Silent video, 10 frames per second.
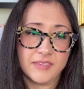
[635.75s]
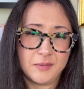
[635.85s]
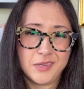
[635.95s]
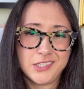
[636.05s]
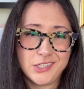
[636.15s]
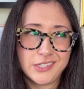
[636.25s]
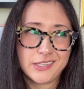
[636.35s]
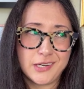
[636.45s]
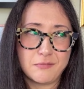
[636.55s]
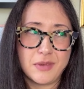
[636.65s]
I mean, she's
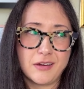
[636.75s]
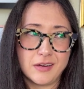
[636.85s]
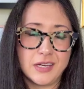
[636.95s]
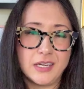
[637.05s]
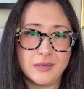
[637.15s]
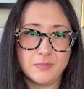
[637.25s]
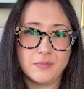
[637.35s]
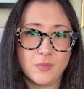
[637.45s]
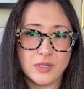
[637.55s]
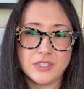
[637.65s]
going to marry,
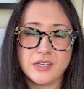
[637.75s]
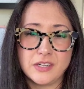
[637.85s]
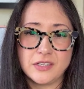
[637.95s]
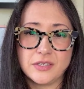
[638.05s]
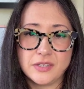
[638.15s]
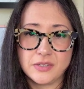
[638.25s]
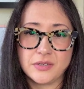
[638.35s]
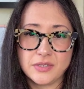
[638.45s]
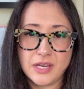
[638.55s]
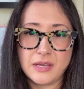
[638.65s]
what's Nadir's
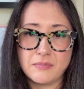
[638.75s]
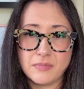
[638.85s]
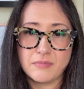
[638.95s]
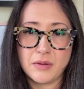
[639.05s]
sister's name? Amaya?